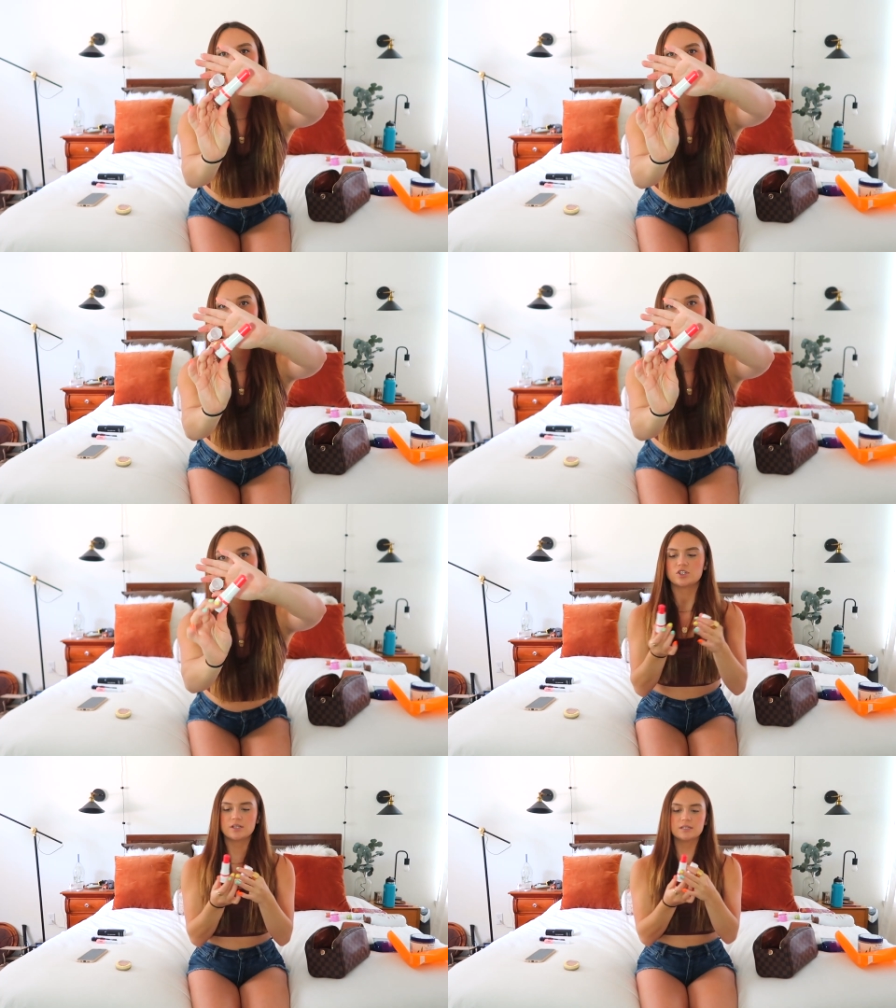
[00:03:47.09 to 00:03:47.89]
she
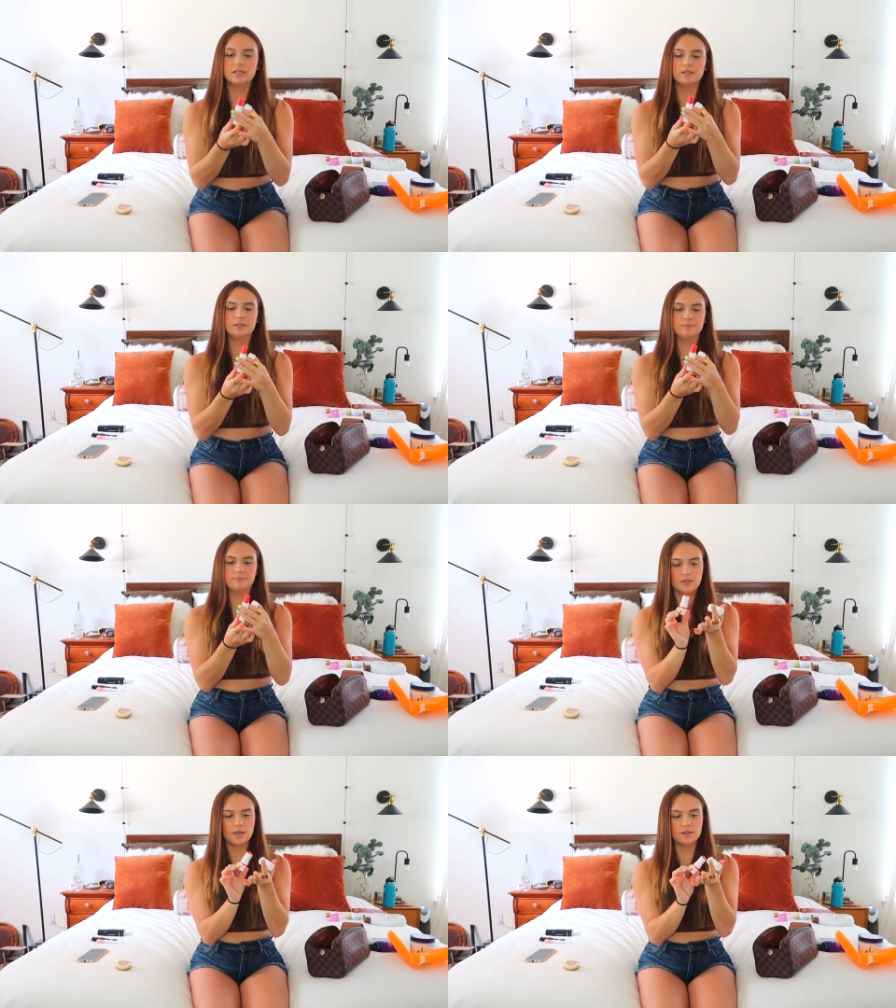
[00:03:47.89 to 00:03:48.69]
is, she is a killer.
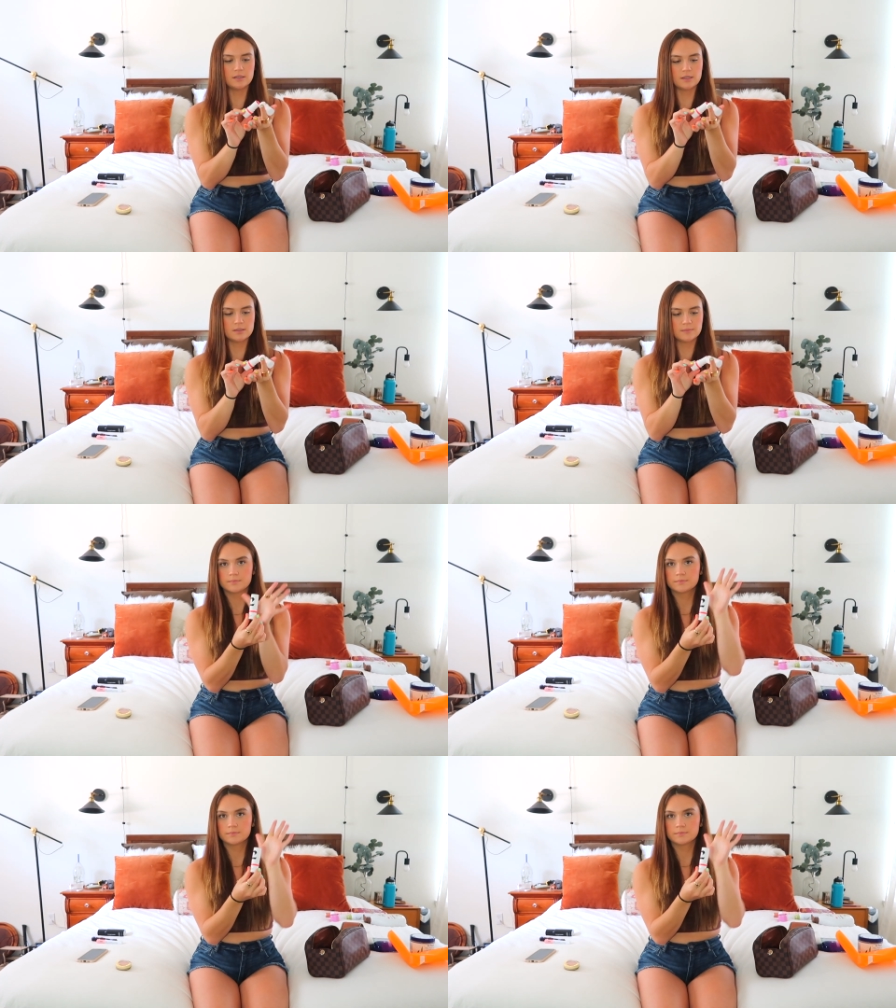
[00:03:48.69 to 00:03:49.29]
Y'all need this